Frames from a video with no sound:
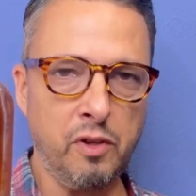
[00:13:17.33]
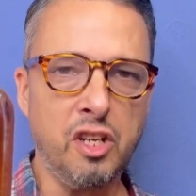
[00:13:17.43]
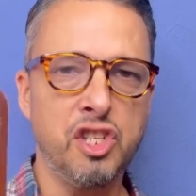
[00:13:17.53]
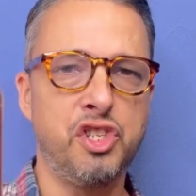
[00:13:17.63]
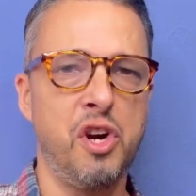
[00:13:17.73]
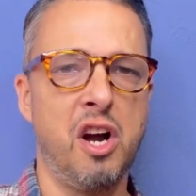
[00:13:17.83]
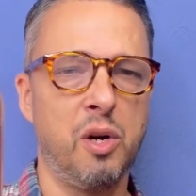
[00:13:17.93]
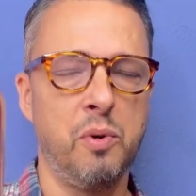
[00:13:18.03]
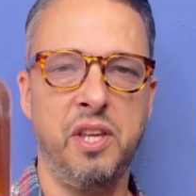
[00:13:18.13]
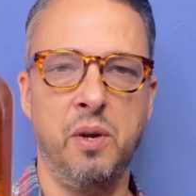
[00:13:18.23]
Stronger
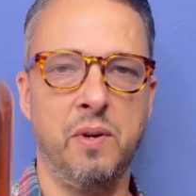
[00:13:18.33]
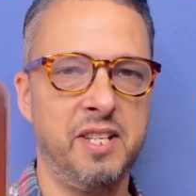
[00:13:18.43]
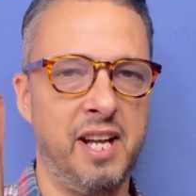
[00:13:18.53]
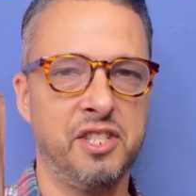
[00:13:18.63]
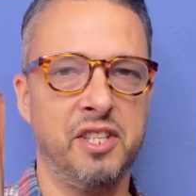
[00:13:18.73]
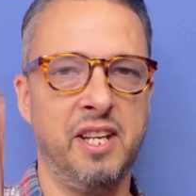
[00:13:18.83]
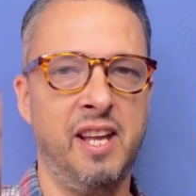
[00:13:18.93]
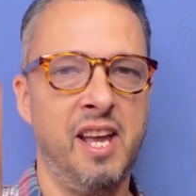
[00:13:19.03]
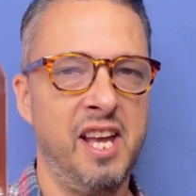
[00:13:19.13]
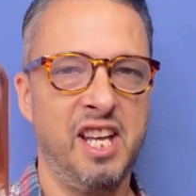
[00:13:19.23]
With You Intensely
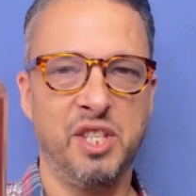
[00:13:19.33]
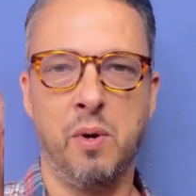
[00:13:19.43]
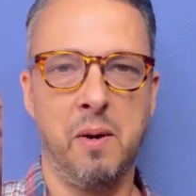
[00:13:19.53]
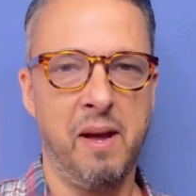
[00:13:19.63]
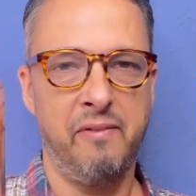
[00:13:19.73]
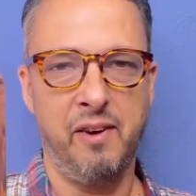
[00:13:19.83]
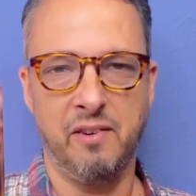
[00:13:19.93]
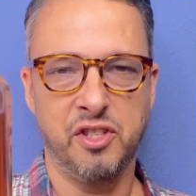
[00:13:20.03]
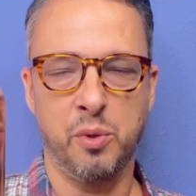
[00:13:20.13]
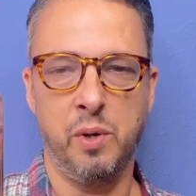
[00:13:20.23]
is one of my
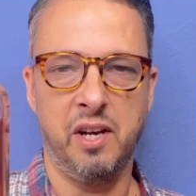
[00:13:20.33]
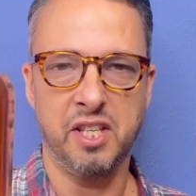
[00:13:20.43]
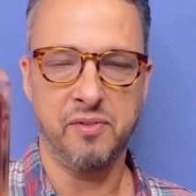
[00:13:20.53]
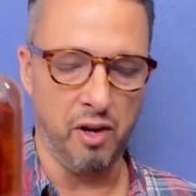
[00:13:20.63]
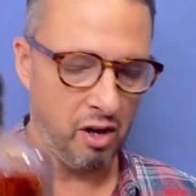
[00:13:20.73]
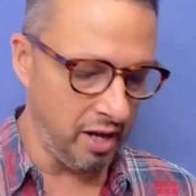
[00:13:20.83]
favorites to wear this fall.